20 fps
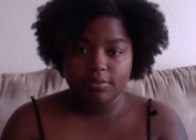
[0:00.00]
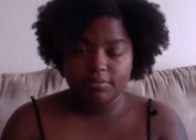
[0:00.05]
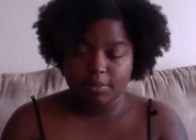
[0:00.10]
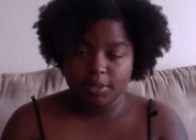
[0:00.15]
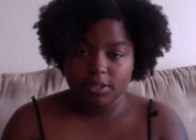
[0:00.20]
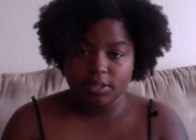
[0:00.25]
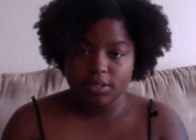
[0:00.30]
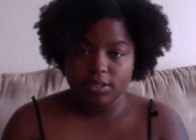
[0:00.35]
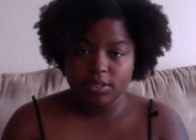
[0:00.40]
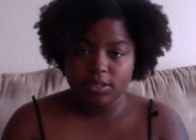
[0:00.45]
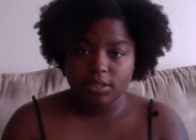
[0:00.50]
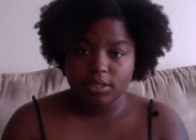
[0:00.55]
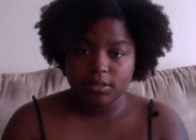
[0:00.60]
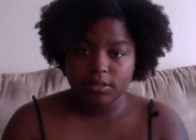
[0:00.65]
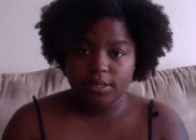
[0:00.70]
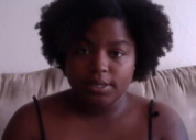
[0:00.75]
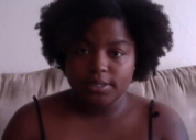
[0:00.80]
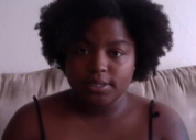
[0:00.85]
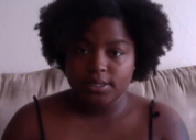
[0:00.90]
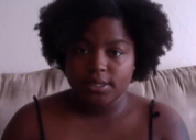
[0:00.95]
of books in the
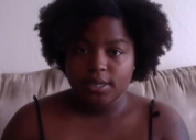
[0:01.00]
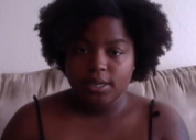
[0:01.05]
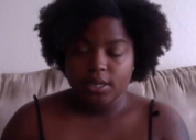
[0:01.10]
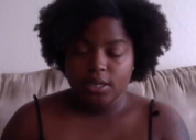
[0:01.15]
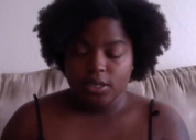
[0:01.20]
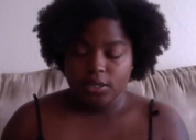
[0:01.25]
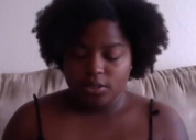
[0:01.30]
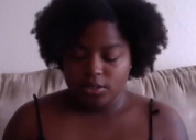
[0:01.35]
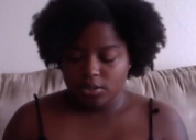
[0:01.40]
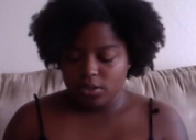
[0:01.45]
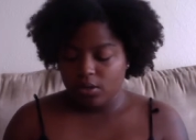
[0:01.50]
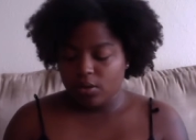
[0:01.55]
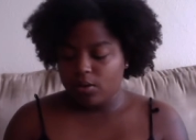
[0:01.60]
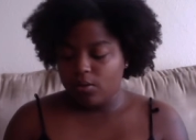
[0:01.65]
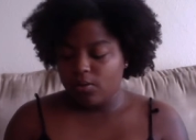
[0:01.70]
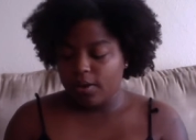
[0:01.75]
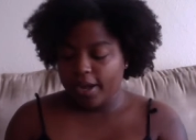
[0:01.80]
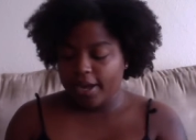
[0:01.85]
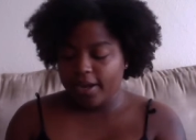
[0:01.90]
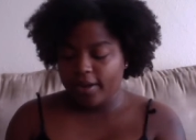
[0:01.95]
series.
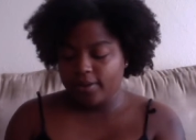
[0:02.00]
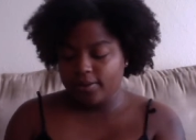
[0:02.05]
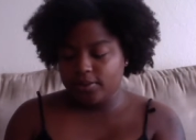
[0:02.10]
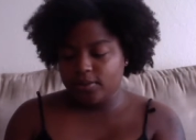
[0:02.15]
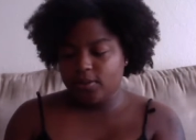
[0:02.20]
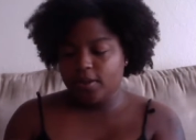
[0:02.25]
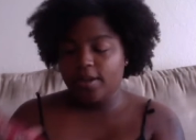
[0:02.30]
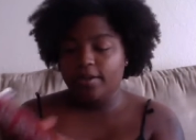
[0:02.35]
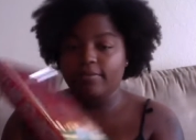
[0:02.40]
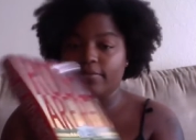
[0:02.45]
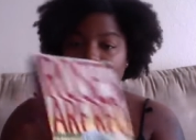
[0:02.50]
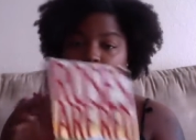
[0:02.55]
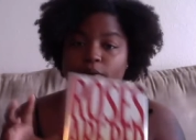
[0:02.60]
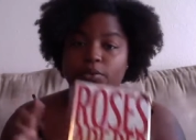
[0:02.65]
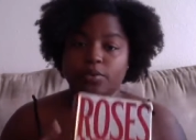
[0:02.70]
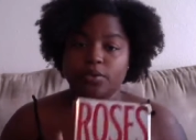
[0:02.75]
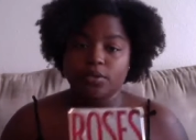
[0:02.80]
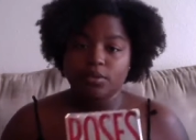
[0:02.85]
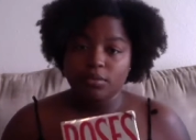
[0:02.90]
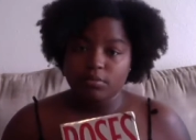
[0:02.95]
So I also have
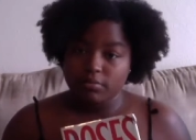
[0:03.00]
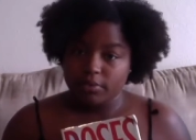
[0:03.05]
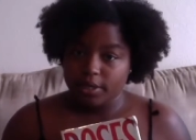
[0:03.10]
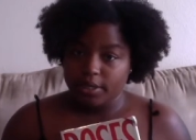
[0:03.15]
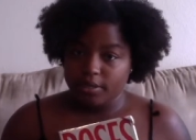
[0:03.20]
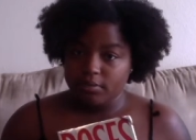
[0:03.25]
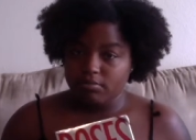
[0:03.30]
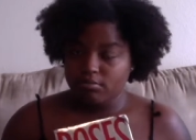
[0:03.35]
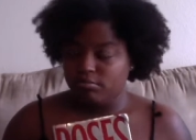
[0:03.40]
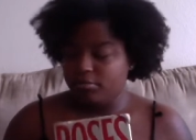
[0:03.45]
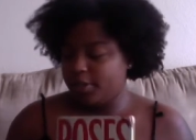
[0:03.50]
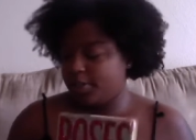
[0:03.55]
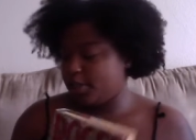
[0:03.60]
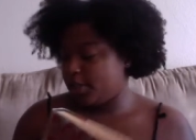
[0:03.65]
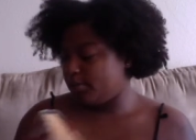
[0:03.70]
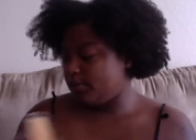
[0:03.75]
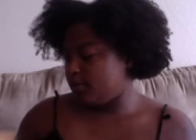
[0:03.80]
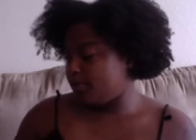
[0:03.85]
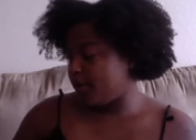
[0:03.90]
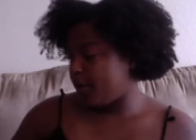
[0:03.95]
Roses Are Red by
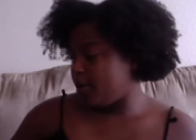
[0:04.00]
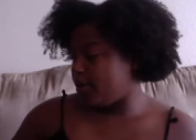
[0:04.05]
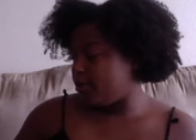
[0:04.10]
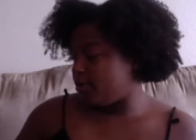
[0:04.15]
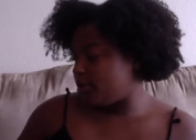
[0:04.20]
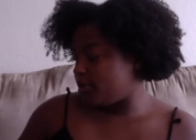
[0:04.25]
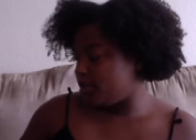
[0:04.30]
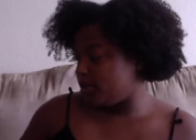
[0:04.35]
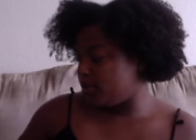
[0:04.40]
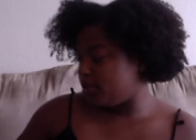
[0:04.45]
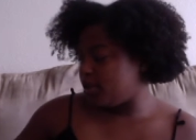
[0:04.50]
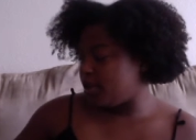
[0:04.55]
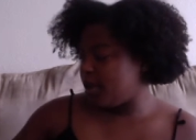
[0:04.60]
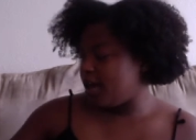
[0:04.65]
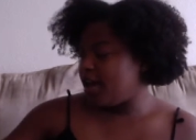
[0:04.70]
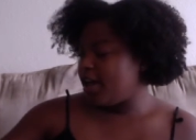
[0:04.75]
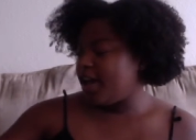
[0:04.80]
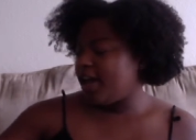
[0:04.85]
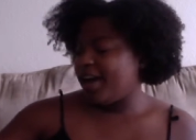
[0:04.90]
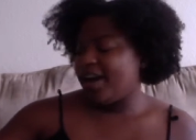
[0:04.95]
James Patterson.
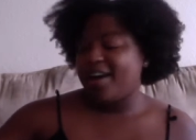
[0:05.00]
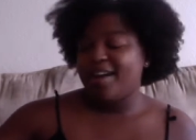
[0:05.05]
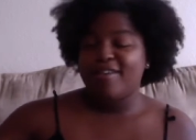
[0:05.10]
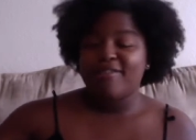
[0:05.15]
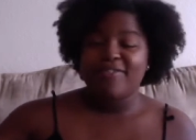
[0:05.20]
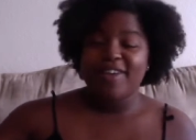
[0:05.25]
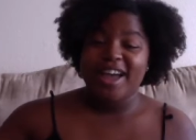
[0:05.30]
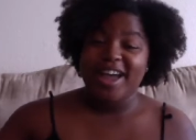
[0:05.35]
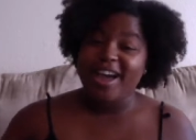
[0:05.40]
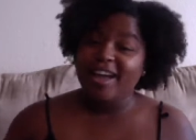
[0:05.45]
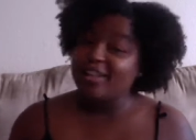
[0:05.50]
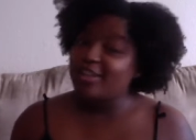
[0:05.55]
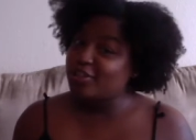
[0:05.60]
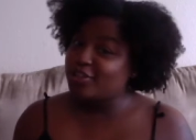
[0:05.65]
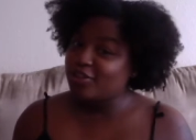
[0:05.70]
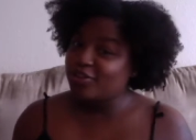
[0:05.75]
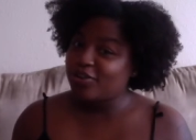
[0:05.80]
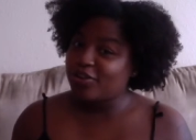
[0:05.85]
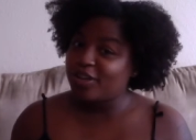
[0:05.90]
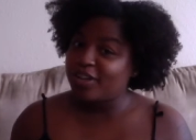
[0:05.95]
I have
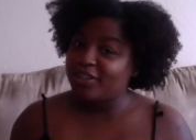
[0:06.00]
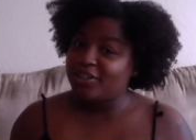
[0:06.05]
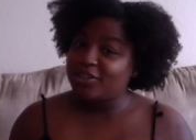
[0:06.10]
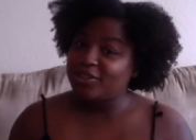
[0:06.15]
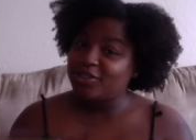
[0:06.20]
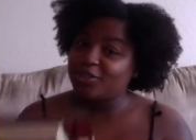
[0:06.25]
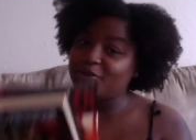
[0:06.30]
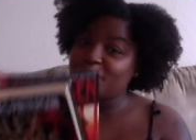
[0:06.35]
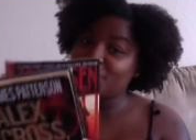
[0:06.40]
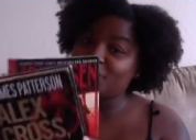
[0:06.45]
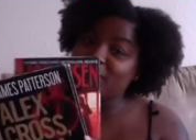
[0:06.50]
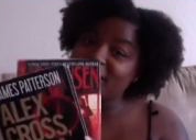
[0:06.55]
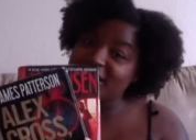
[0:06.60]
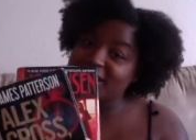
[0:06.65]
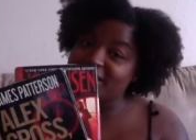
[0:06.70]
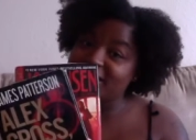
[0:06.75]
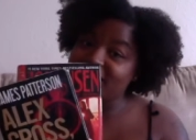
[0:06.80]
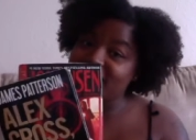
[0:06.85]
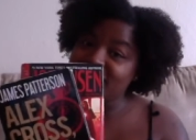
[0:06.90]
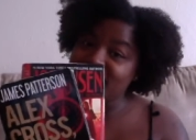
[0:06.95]
Alex Cross
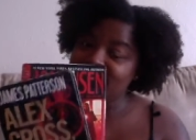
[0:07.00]
Run